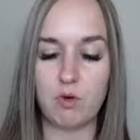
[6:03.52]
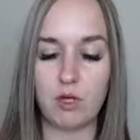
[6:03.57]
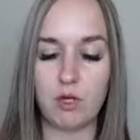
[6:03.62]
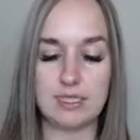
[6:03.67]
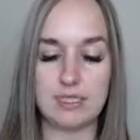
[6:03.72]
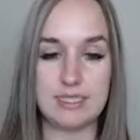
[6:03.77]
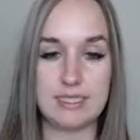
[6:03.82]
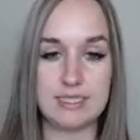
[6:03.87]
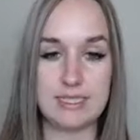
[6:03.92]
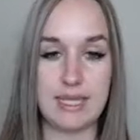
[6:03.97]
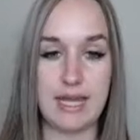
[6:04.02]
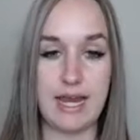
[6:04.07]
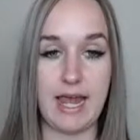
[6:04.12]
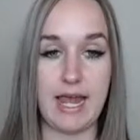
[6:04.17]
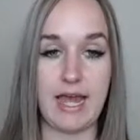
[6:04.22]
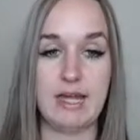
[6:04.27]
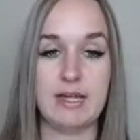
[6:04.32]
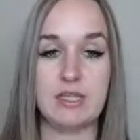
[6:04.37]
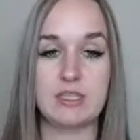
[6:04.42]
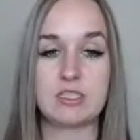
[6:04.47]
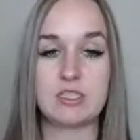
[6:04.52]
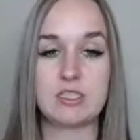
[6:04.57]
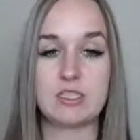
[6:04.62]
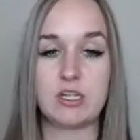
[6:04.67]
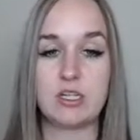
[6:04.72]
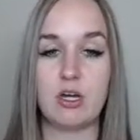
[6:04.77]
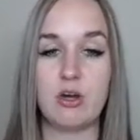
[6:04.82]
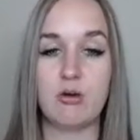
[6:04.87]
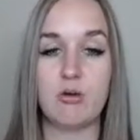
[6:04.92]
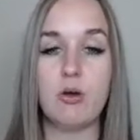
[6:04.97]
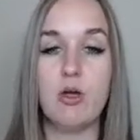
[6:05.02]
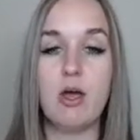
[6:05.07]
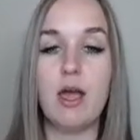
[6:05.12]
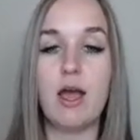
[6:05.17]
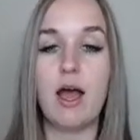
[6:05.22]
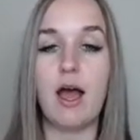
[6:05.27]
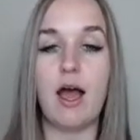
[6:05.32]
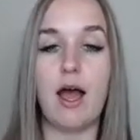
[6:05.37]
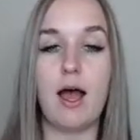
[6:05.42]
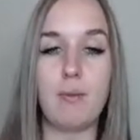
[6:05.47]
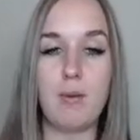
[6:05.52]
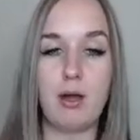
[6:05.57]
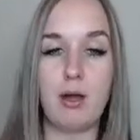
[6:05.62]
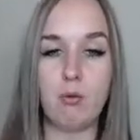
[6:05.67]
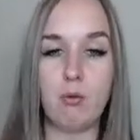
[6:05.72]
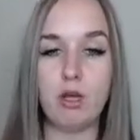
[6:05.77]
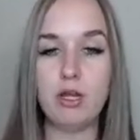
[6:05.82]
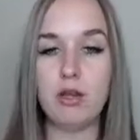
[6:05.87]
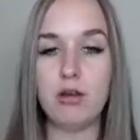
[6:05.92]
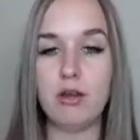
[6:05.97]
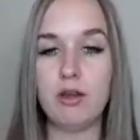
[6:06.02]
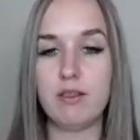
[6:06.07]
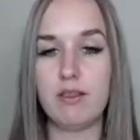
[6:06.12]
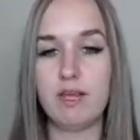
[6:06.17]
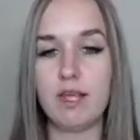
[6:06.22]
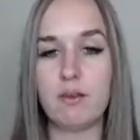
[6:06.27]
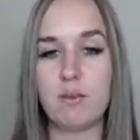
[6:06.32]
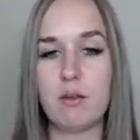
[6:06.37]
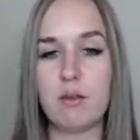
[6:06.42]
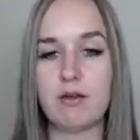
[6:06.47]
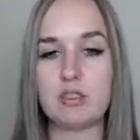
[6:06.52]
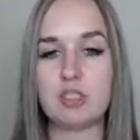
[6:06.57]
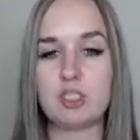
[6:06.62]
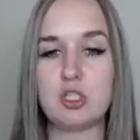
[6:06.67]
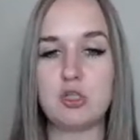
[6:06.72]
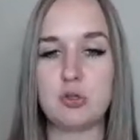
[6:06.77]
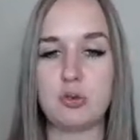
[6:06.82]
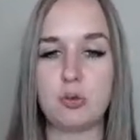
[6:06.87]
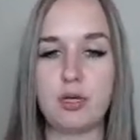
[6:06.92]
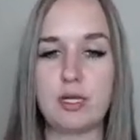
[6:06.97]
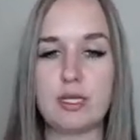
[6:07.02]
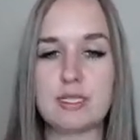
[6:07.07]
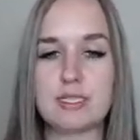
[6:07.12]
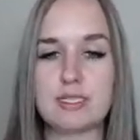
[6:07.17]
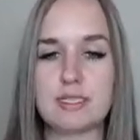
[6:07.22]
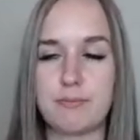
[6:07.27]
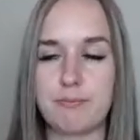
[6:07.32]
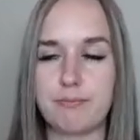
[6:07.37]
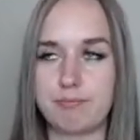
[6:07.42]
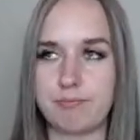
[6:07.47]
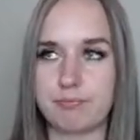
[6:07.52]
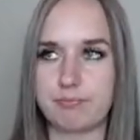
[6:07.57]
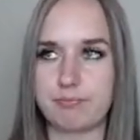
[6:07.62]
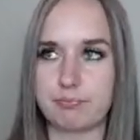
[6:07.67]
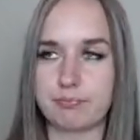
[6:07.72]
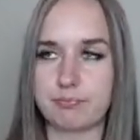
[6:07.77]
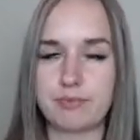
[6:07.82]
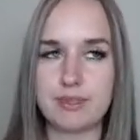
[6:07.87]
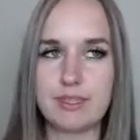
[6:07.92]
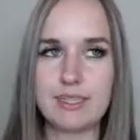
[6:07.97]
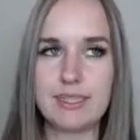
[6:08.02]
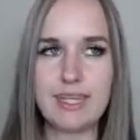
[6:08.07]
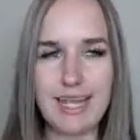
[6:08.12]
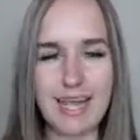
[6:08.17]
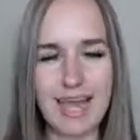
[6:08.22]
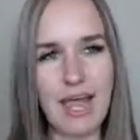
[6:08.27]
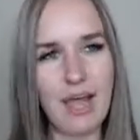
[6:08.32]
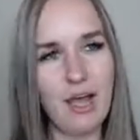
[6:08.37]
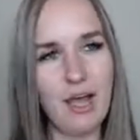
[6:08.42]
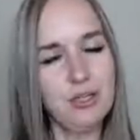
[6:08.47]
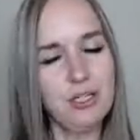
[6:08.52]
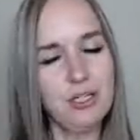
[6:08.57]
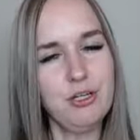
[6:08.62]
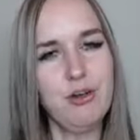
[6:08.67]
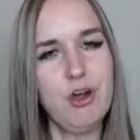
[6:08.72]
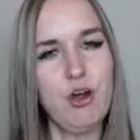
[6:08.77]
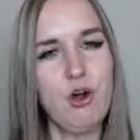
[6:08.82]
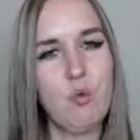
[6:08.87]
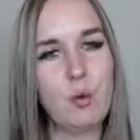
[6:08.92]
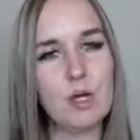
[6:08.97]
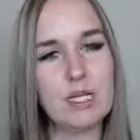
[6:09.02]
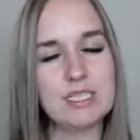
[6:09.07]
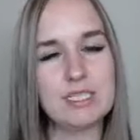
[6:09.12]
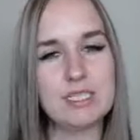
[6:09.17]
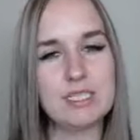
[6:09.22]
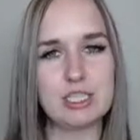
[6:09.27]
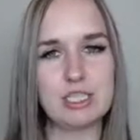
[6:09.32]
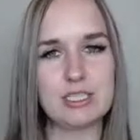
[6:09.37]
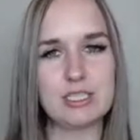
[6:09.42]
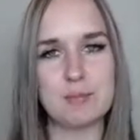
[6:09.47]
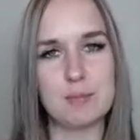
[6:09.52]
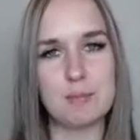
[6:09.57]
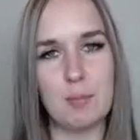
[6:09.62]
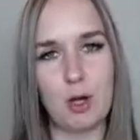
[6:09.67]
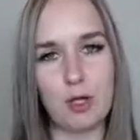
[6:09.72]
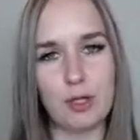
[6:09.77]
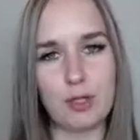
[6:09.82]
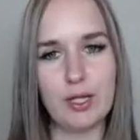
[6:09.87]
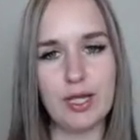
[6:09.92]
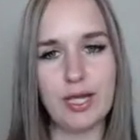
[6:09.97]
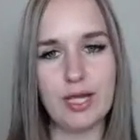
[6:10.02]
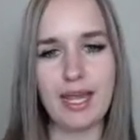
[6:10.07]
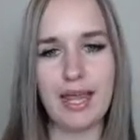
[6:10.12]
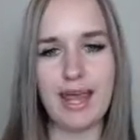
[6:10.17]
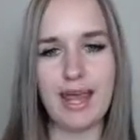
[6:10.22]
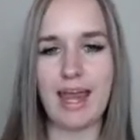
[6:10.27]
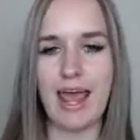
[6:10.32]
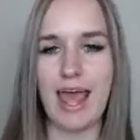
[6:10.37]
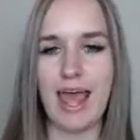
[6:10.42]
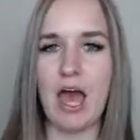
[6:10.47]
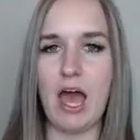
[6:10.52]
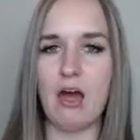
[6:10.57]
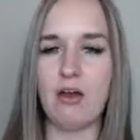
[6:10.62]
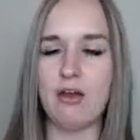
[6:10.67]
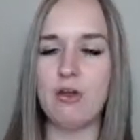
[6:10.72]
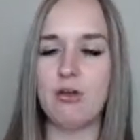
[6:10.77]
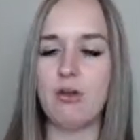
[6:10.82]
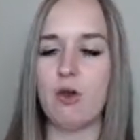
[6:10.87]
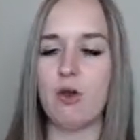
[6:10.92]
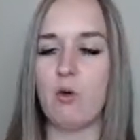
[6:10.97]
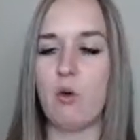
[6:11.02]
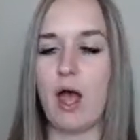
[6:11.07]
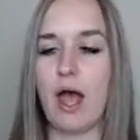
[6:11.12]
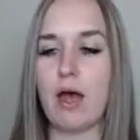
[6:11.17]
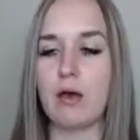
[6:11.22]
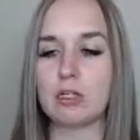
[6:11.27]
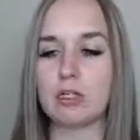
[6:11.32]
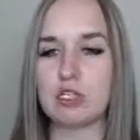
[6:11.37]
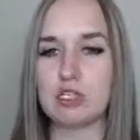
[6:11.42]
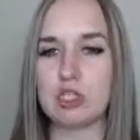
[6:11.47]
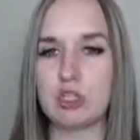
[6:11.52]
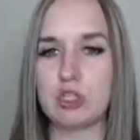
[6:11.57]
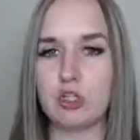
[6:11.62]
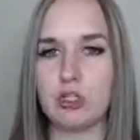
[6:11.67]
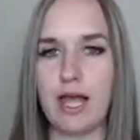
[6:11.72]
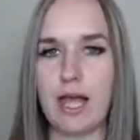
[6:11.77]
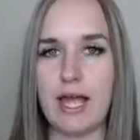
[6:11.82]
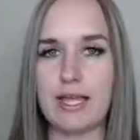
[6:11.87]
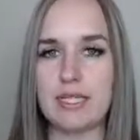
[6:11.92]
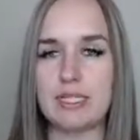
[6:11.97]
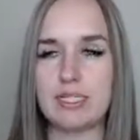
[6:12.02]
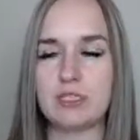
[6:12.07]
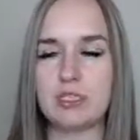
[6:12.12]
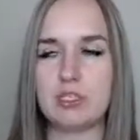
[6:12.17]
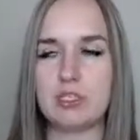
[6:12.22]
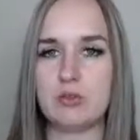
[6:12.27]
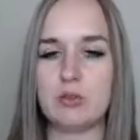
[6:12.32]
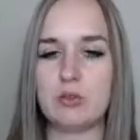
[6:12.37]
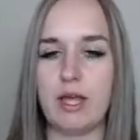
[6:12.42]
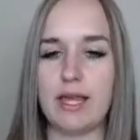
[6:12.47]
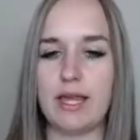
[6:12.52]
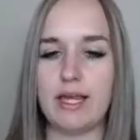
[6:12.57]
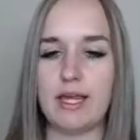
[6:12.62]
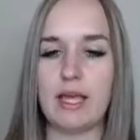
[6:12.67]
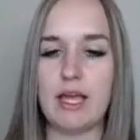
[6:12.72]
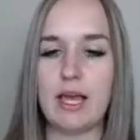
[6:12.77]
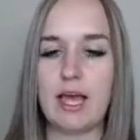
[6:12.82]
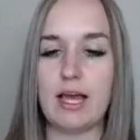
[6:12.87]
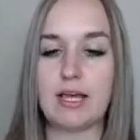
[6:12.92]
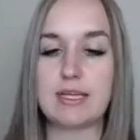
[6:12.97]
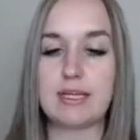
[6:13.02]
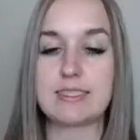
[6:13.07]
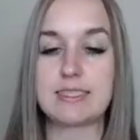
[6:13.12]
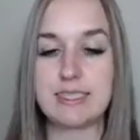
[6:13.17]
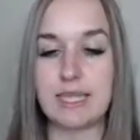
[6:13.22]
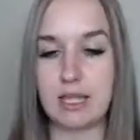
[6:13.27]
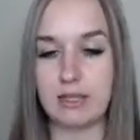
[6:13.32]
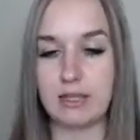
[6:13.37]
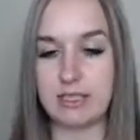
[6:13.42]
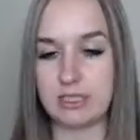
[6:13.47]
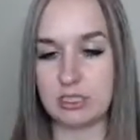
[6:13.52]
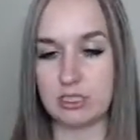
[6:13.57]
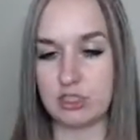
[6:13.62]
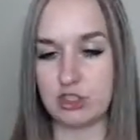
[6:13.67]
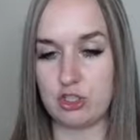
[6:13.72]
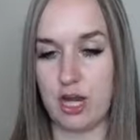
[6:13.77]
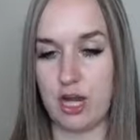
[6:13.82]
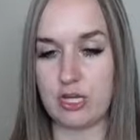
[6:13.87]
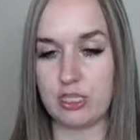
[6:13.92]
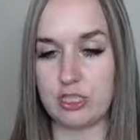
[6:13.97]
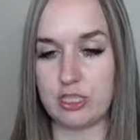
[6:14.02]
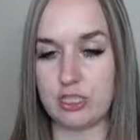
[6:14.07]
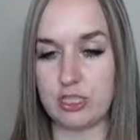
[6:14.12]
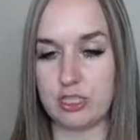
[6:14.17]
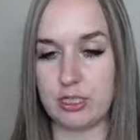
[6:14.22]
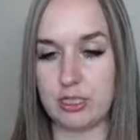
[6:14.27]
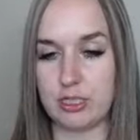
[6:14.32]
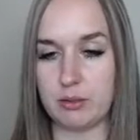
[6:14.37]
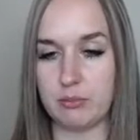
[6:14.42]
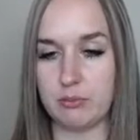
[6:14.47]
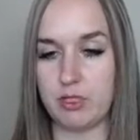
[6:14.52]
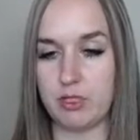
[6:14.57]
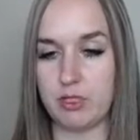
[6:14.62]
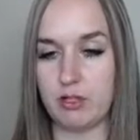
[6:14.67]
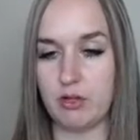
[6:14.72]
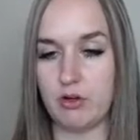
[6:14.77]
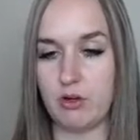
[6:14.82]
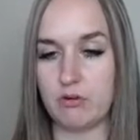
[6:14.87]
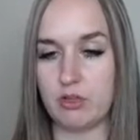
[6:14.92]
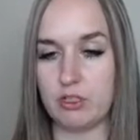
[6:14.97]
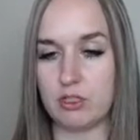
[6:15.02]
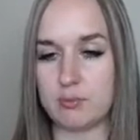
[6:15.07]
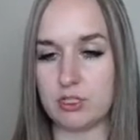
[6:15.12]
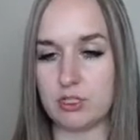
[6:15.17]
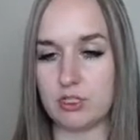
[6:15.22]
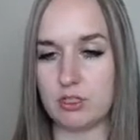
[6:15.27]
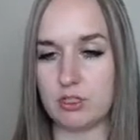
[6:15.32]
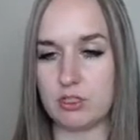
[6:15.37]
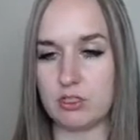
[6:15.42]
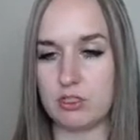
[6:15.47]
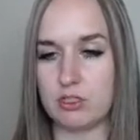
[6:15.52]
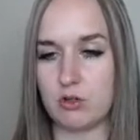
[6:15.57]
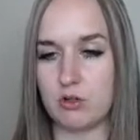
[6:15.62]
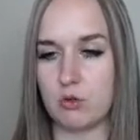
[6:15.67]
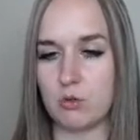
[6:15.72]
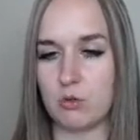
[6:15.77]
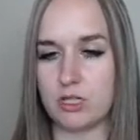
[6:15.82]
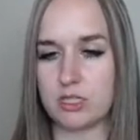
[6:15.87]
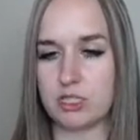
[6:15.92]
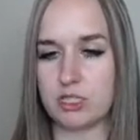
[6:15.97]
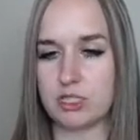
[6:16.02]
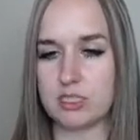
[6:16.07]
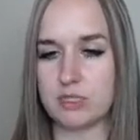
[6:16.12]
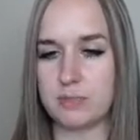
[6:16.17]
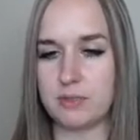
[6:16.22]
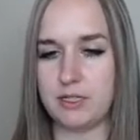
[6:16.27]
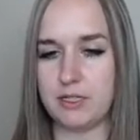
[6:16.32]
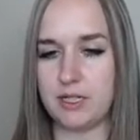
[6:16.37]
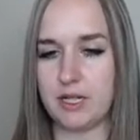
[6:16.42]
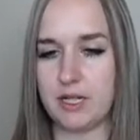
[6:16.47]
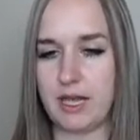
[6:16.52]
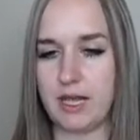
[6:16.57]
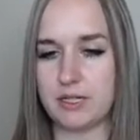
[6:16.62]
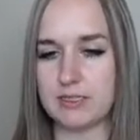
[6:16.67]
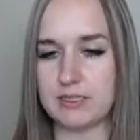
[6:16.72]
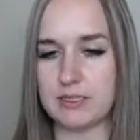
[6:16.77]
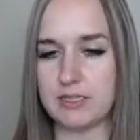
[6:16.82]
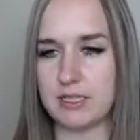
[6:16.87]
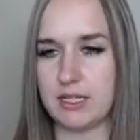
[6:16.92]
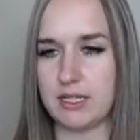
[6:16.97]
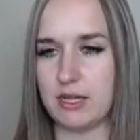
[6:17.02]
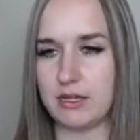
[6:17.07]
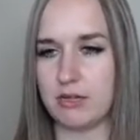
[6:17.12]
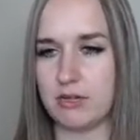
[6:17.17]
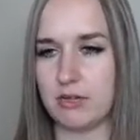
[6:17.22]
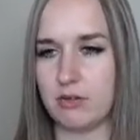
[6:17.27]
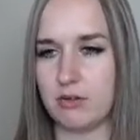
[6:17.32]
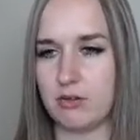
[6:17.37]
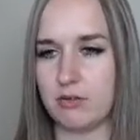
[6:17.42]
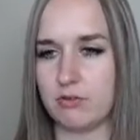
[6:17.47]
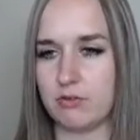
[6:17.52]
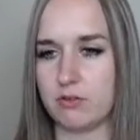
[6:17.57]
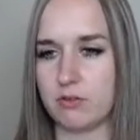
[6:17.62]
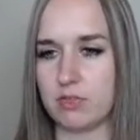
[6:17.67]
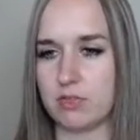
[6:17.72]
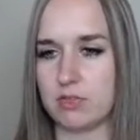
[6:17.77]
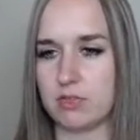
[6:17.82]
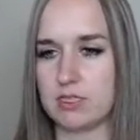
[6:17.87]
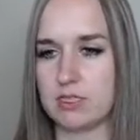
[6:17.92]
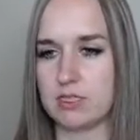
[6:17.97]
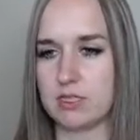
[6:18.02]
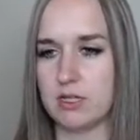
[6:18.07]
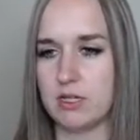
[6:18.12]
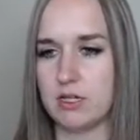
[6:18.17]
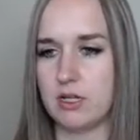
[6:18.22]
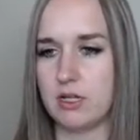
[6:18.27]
want to stay at. And so I want you to think about too is, how do you know when to just market, and how do you know how to turn that into like a selling strategy? I'm going to go over and just make sure there's no questions being asked yet though first.